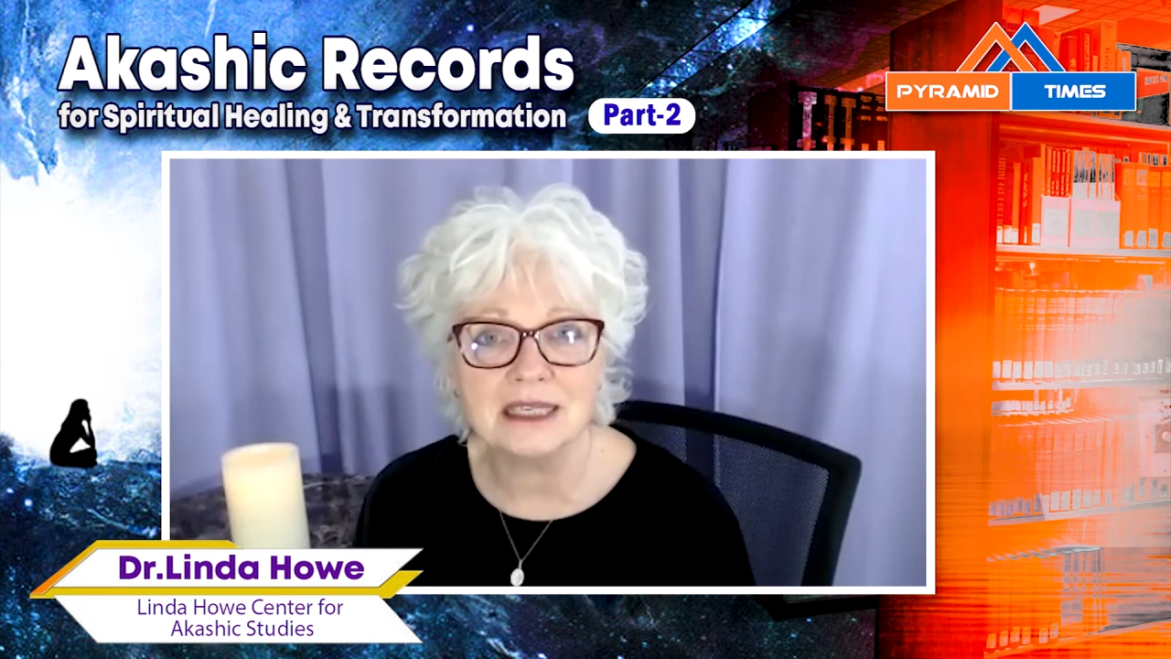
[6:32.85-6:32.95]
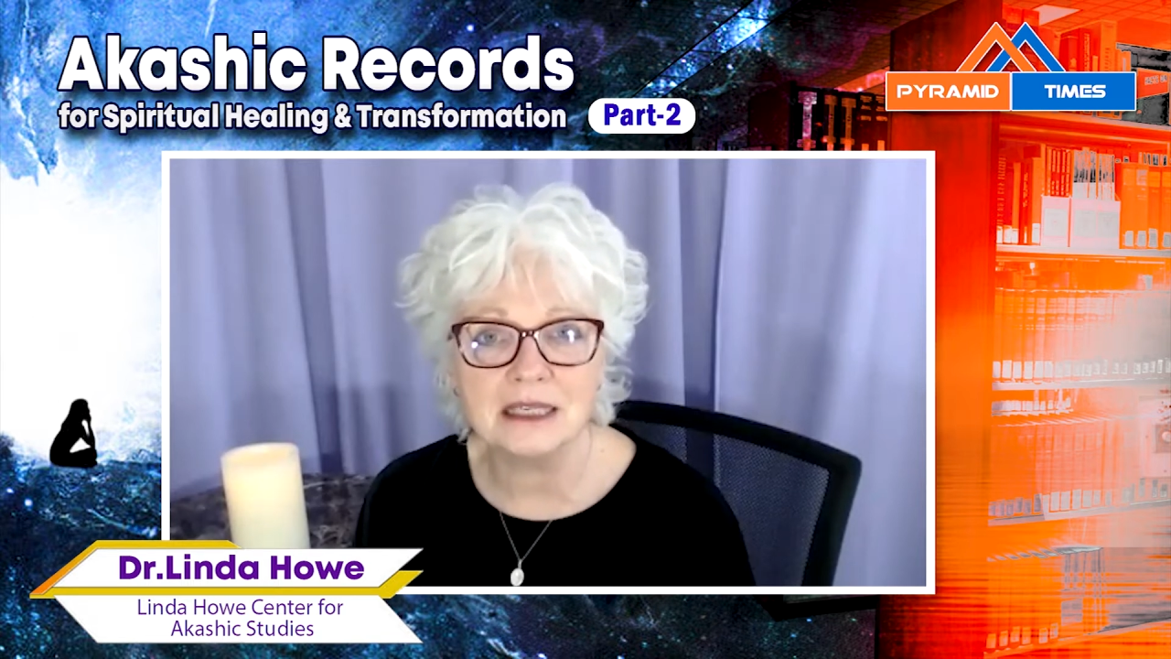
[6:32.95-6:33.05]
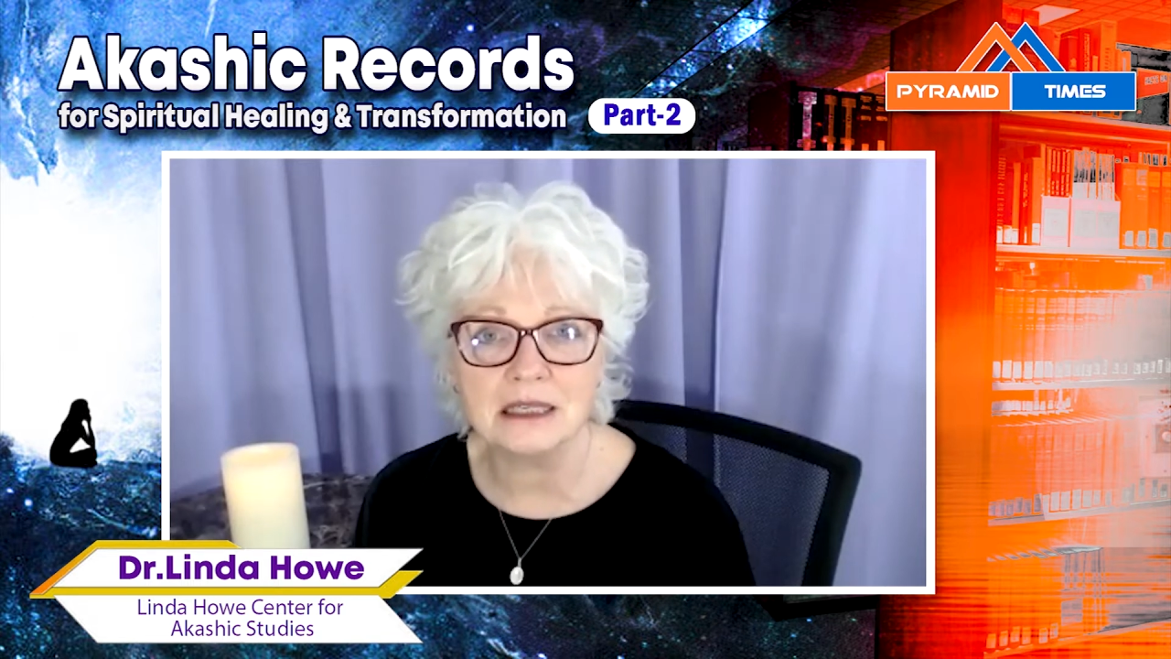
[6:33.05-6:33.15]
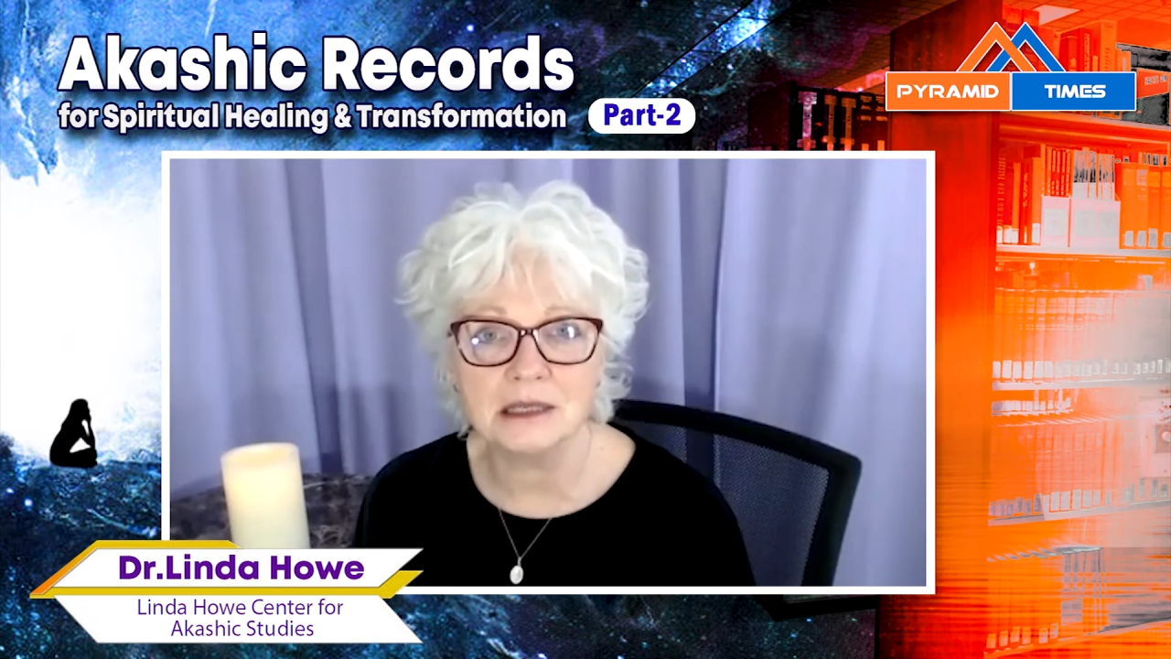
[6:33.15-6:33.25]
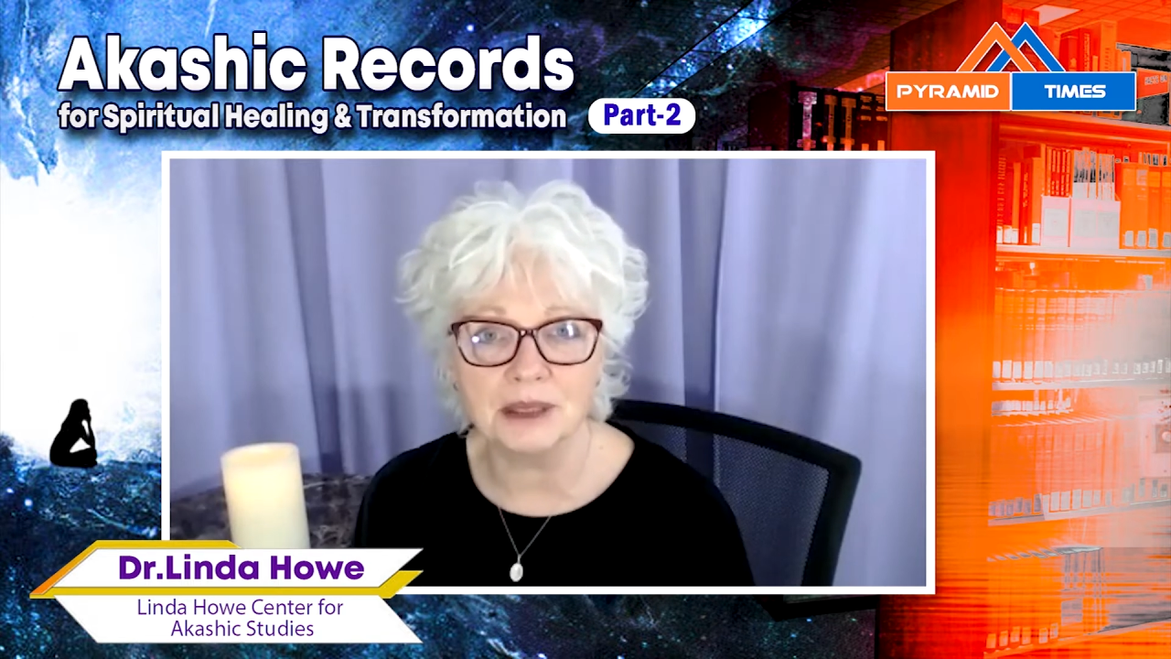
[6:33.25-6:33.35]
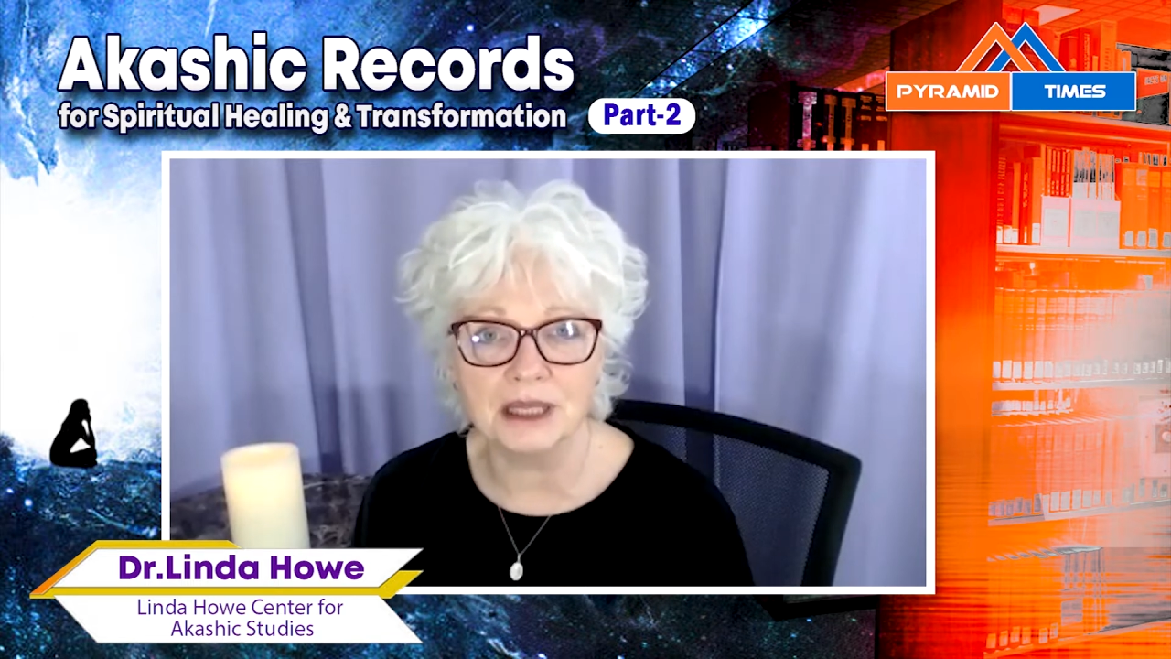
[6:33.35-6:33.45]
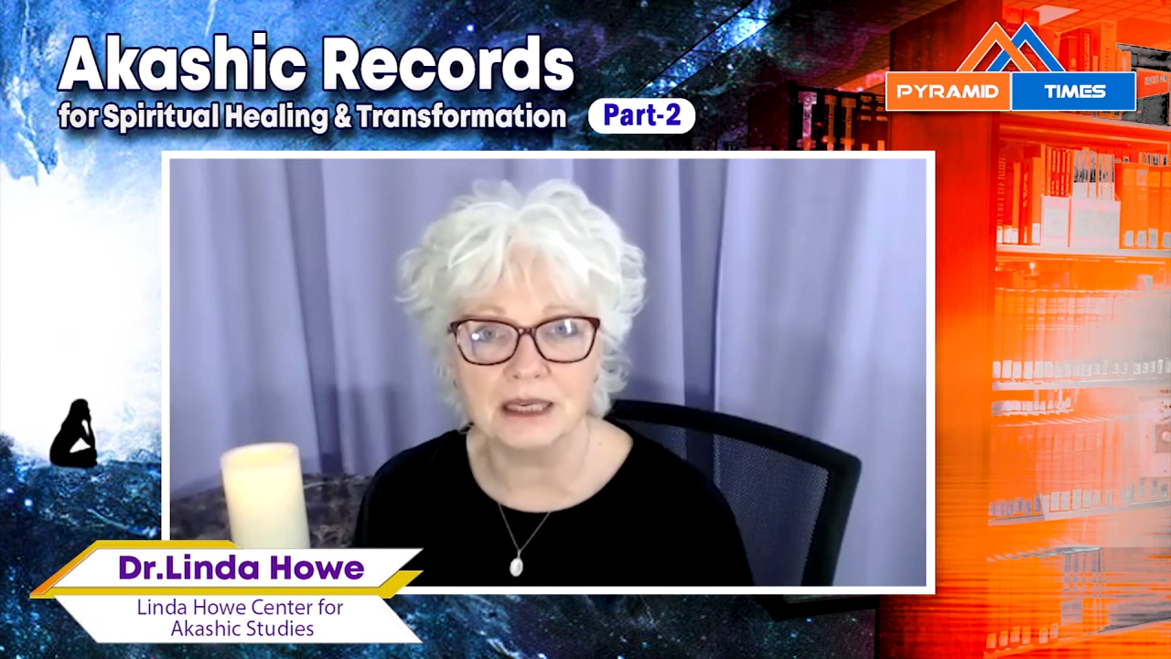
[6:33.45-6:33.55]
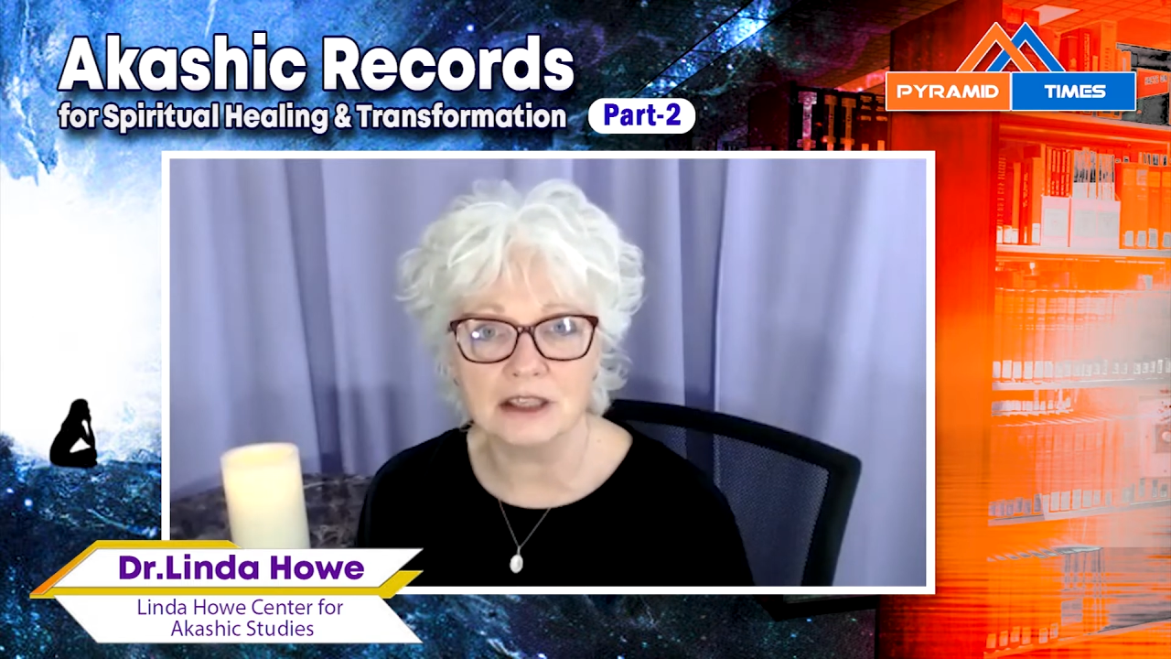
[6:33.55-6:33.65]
discipline.